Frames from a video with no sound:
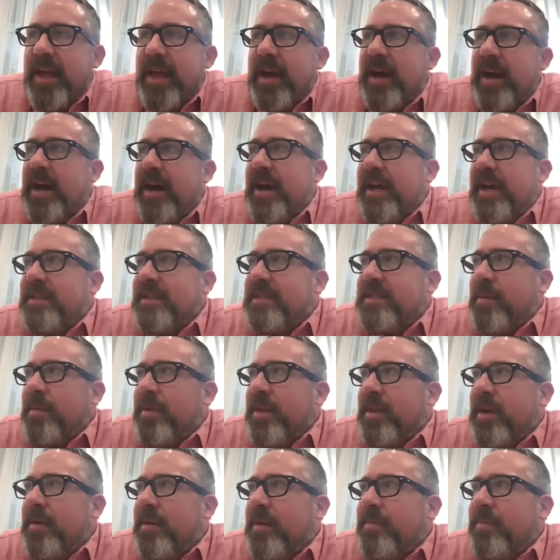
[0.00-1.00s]
uh, and some
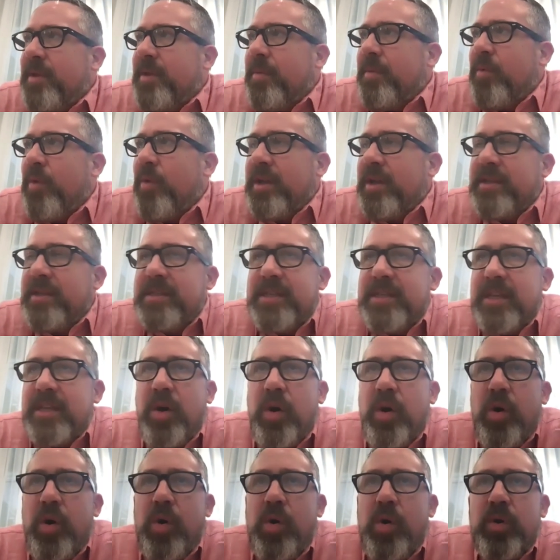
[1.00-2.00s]
of the the ones and
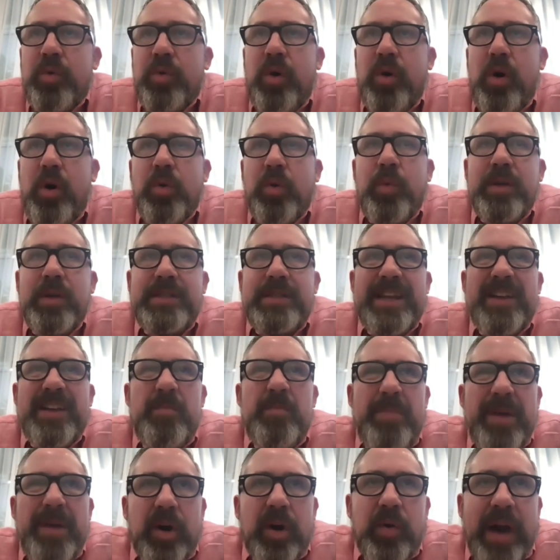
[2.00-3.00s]
the old old ones that
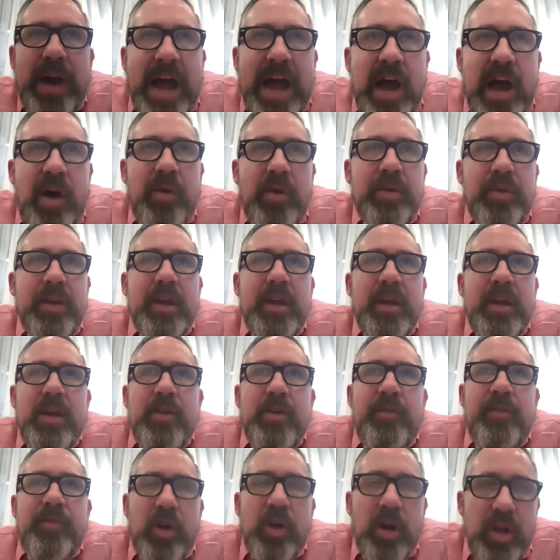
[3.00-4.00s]
have been around
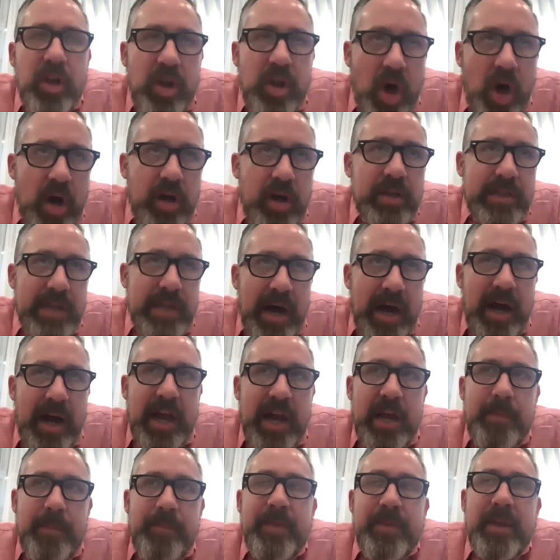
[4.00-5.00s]
for a long
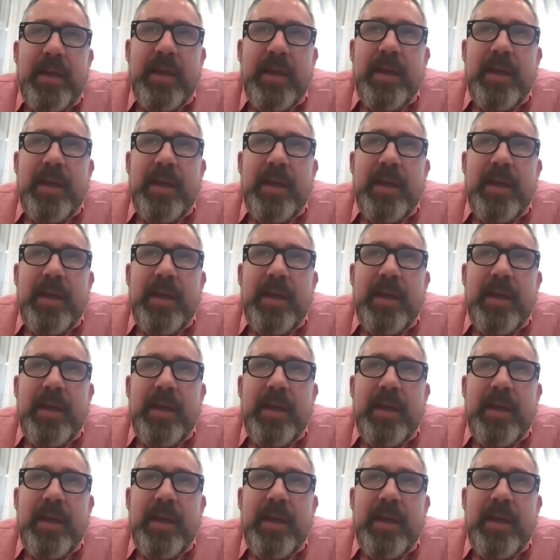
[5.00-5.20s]
time.